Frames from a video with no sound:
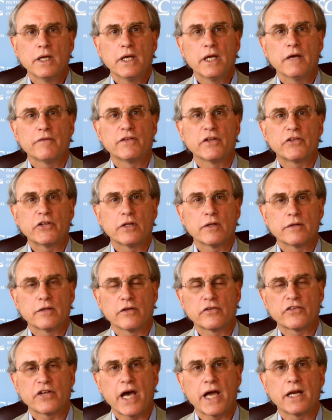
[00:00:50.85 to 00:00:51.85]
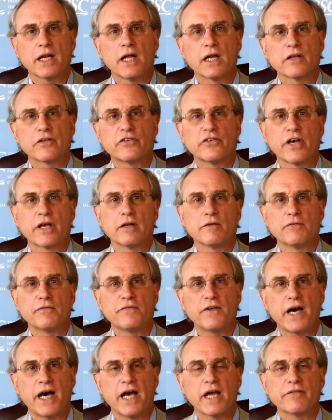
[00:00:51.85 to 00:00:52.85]
have decided on a set of
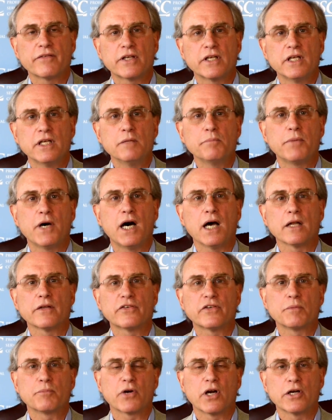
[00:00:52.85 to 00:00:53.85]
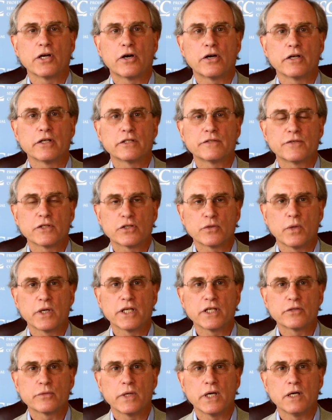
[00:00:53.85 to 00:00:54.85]
5 key policy priorities for
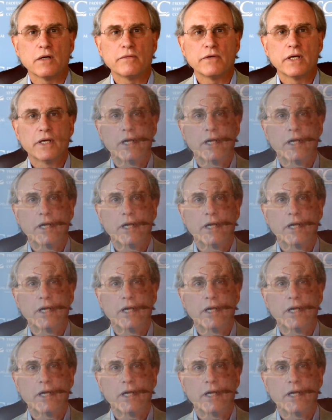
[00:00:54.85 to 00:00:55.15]
2012,